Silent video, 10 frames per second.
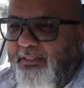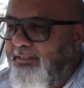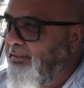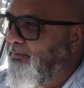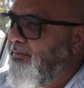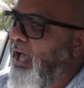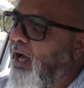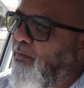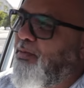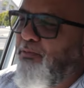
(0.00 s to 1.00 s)
system.
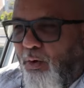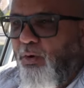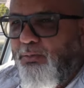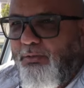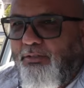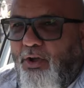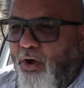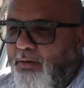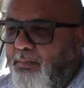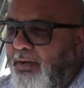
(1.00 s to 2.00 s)
Now, before it was
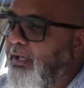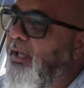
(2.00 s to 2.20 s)
good, but